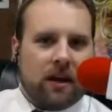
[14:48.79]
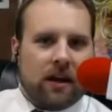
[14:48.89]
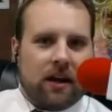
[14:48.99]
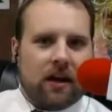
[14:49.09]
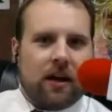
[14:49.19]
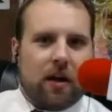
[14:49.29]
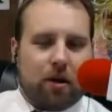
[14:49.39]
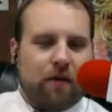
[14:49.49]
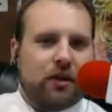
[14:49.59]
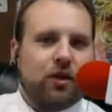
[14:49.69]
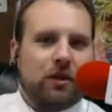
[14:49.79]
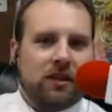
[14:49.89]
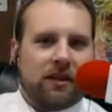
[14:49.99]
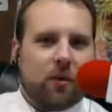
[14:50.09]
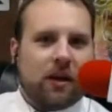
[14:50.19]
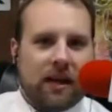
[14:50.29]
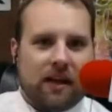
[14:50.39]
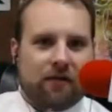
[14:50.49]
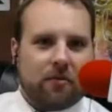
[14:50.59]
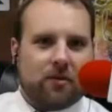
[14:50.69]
a perfect union that we can get from